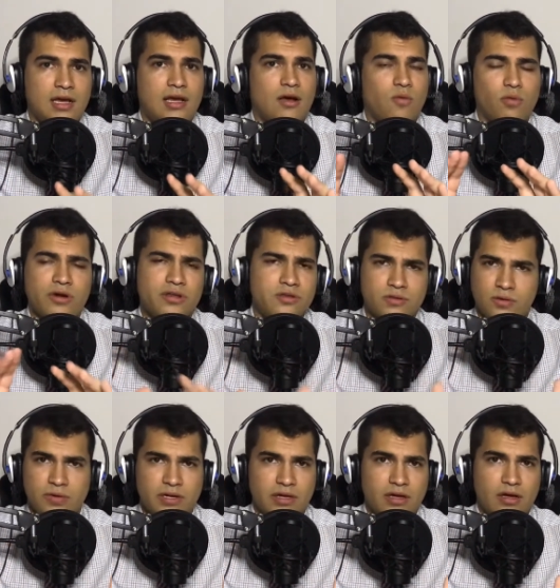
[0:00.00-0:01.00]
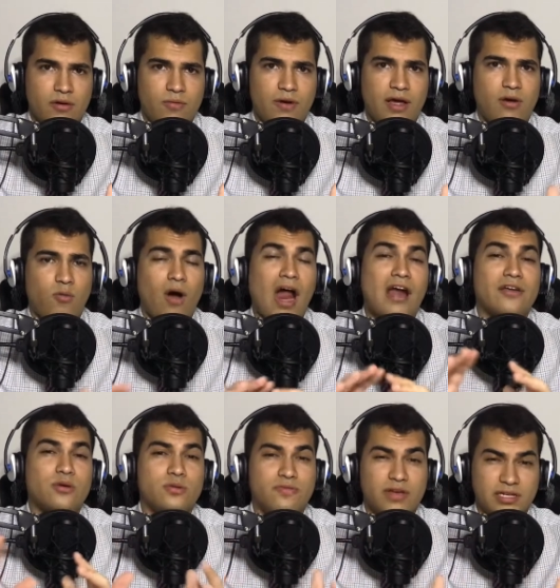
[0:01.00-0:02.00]
what are you doing, right? Why are
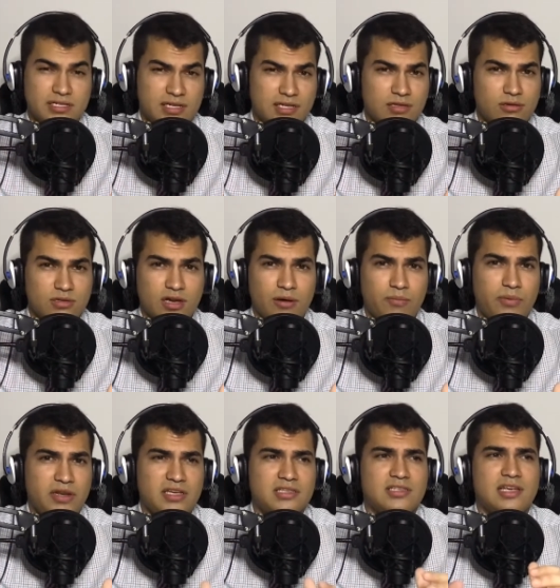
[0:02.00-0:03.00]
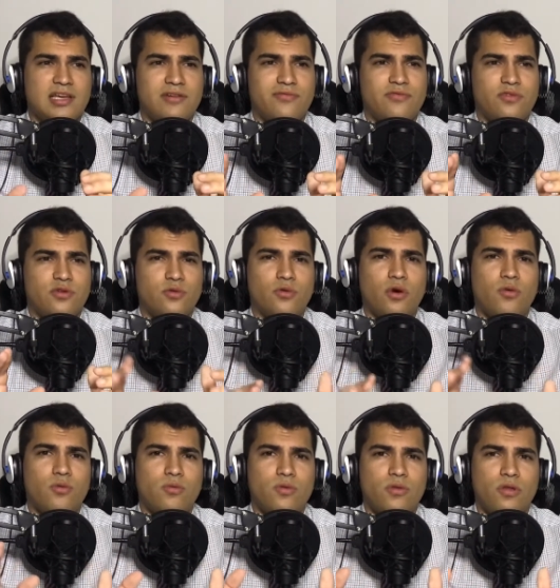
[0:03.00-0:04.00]
you investing in those companies if you don't
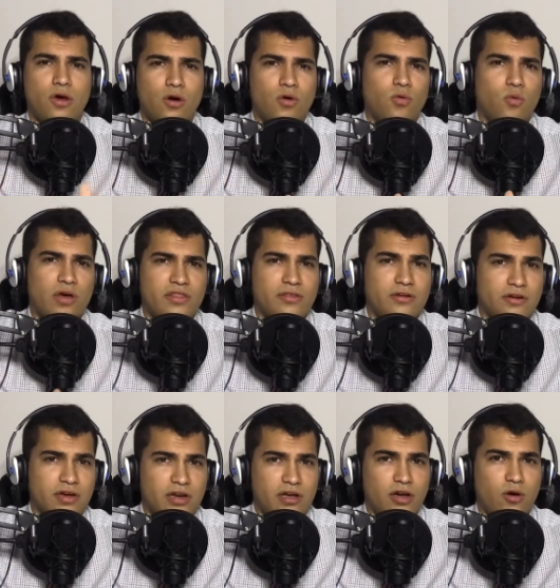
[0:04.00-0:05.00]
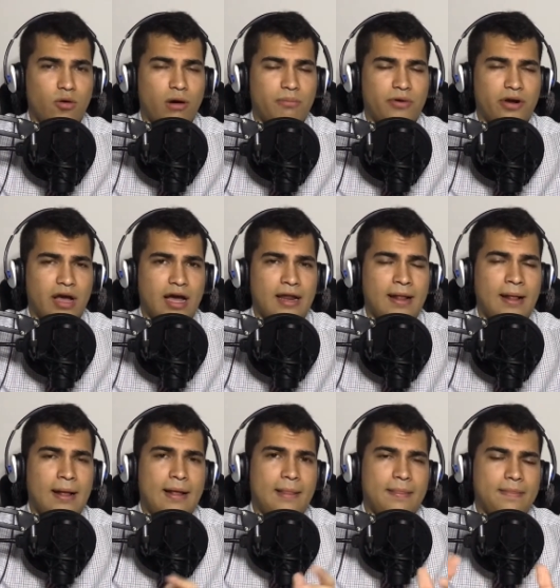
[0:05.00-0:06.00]
know whether they're going to go up or not?
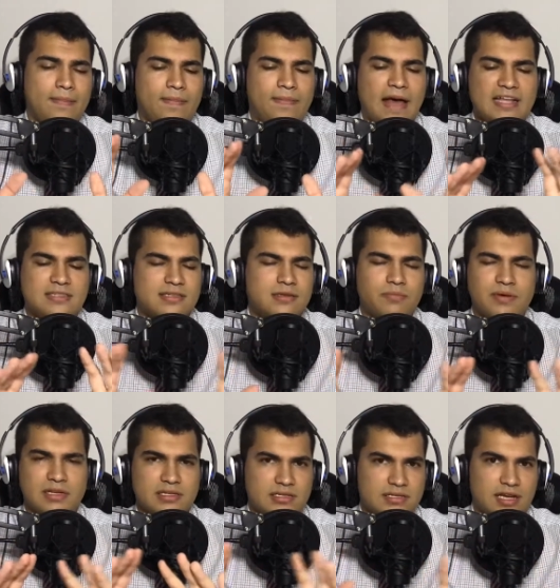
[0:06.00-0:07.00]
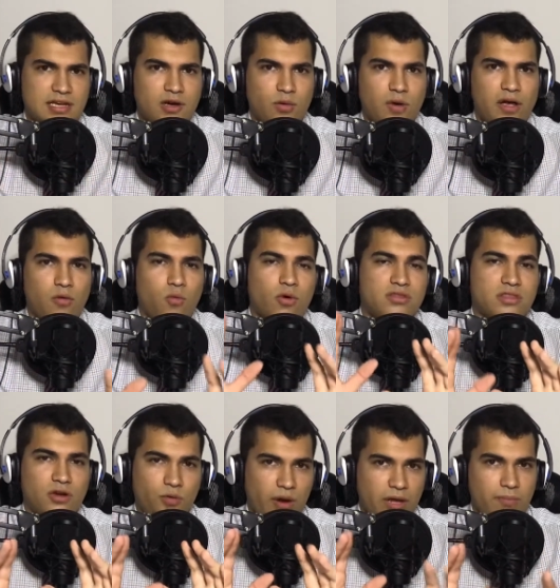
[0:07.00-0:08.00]
That's the biggest takeaway. What the
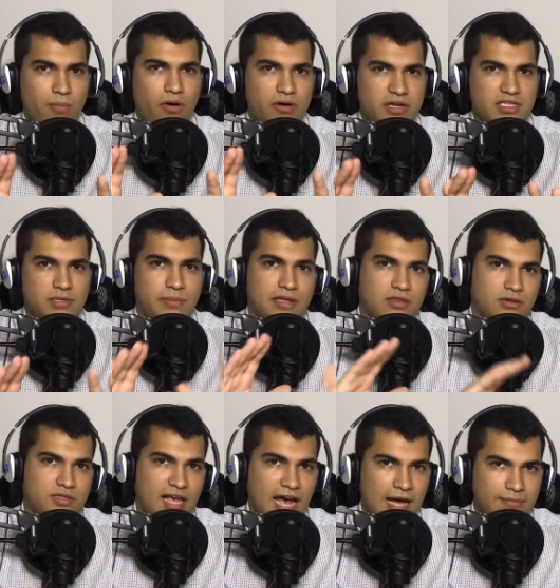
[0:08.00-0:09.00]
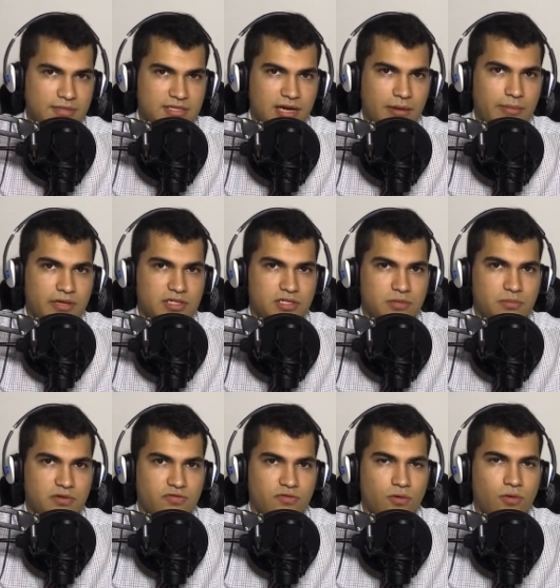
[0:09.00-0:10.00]
great part is about those apps that I mentioned
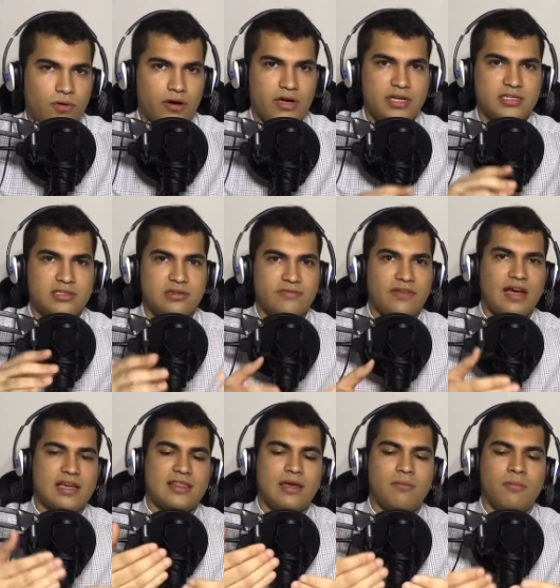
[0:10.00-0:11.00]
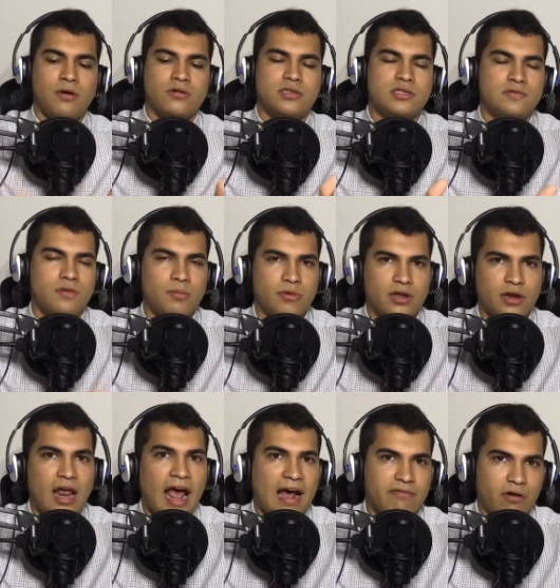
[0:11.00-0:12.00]
before is the fact that most of them are going to
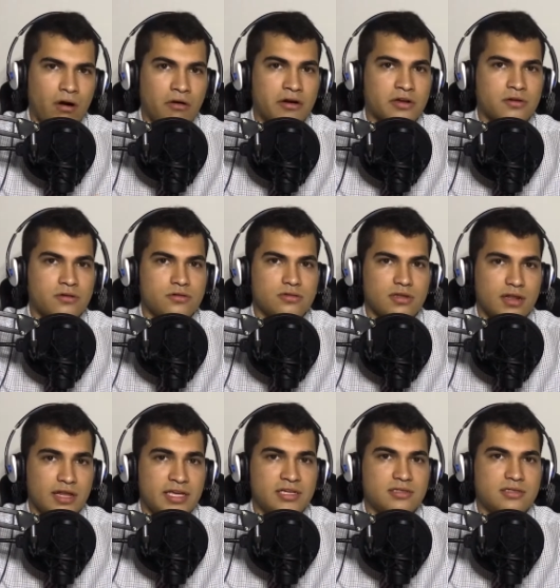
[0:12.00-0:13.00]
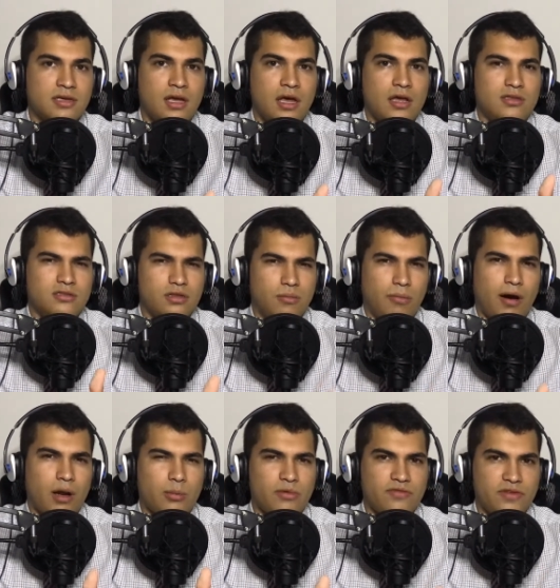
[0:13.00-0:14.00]
have articles linked to the
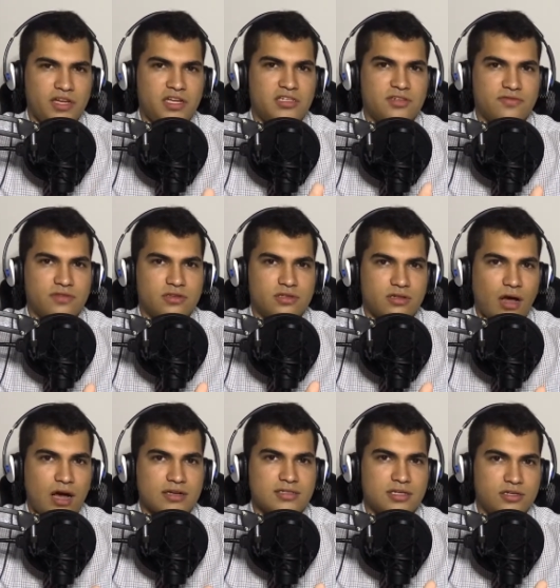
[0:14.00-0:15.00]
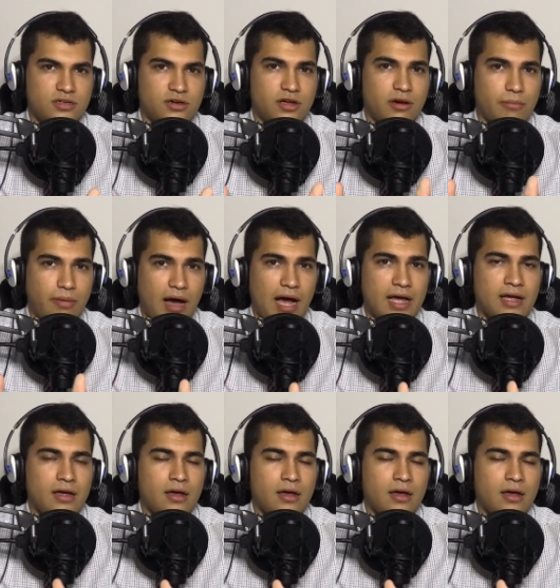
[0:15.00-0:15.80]
bottom of each of the stocks that you're going to buy,